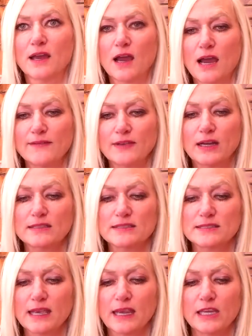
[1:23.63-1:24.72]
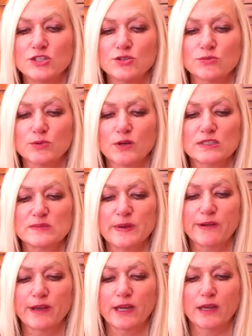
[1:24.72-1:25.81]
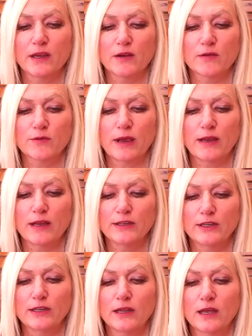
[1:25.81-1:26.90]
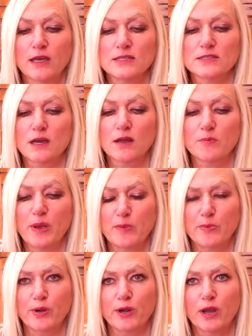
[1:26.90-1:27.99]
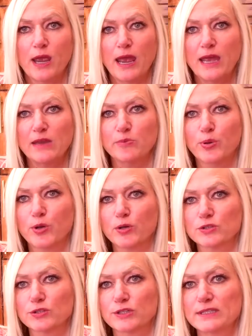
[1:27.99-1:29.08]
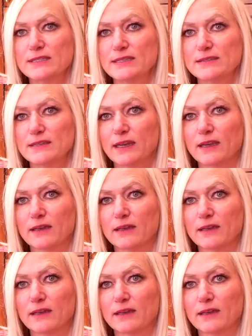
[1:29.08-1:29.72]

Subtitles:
I've got sage, rosemary, red onion, salt, pepper, and poultry seasoning.